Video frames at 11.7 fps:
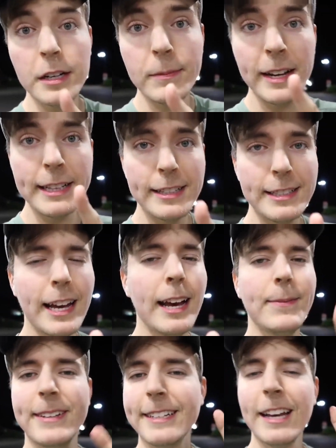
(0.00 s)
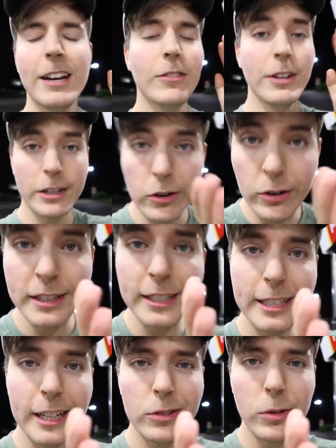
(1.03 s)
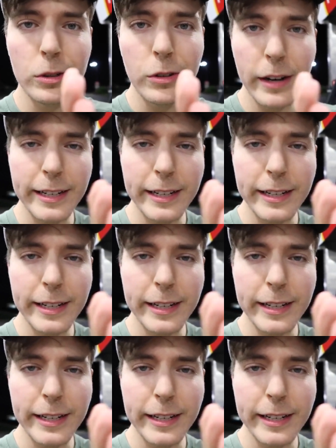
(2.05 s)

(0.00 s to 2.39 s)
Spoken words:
We're gonna make this happen. We are going to set a world